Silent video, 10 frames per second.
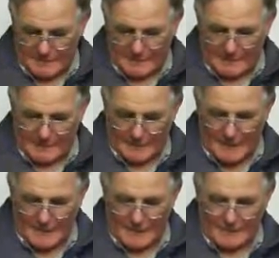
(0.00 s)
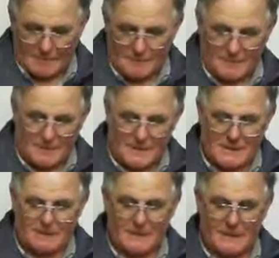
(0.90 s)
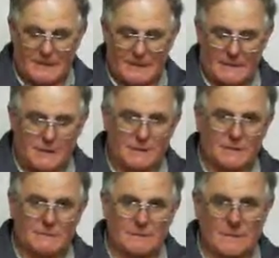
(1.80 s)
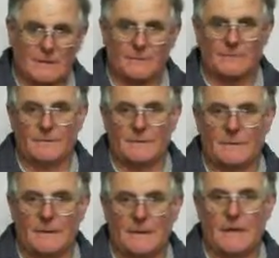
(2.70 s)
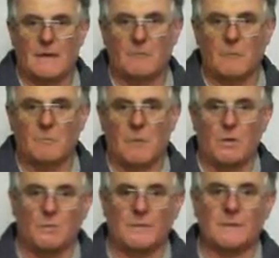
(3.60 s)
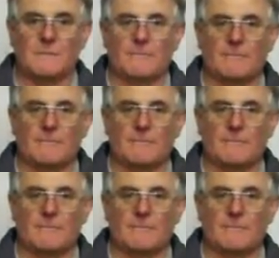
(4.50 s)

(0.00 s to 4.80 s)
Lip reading: in their locking by simply the addition of lockable bolts.